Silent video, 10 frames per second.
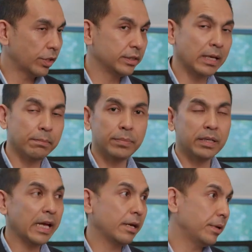For
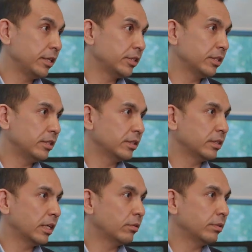example, like I mentioned
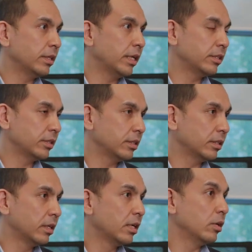just now, the
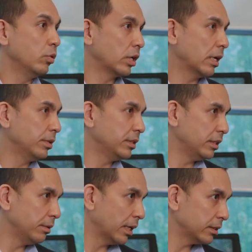National Low Carbon
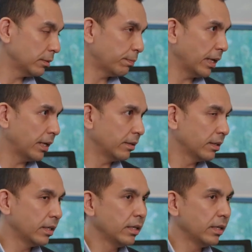City Master Plan,